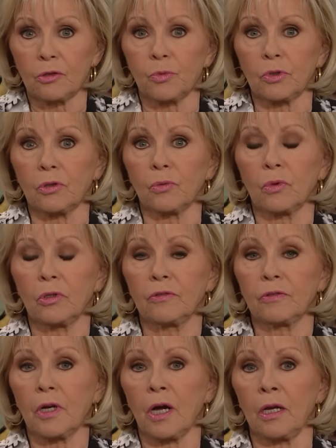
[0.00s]
but the Word
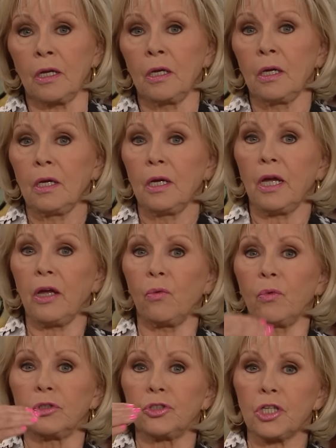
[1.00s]
of God. Right. And
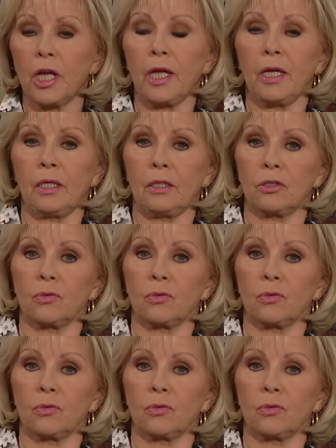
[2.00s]
we're changed.